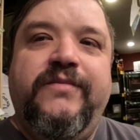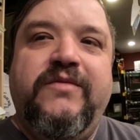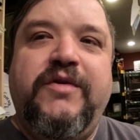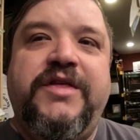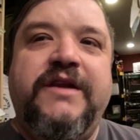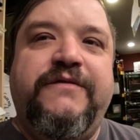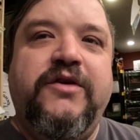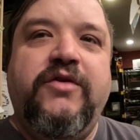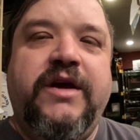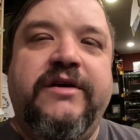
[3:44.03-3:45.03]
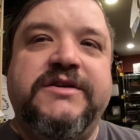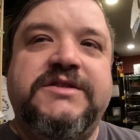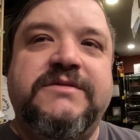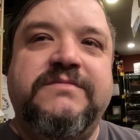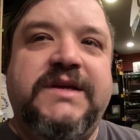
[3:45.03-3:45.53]
within a few
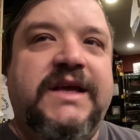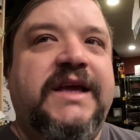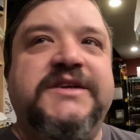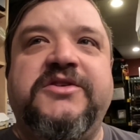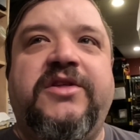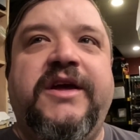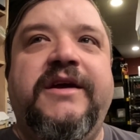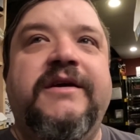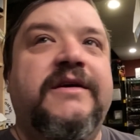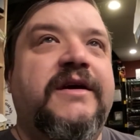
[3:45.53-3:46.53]
years easily